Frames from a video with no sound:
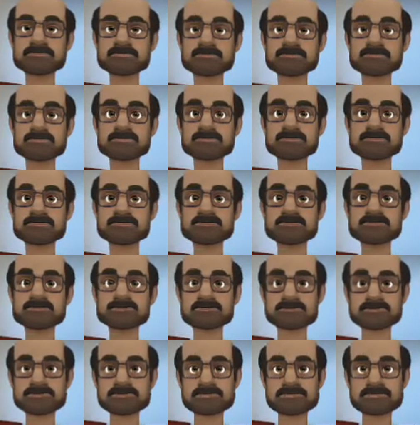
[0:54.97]

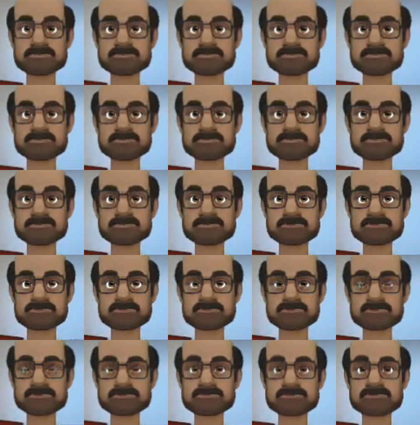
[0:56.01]

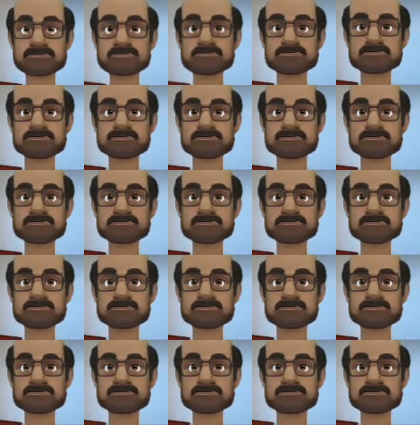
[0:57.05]
No words are spoken by the person on screen.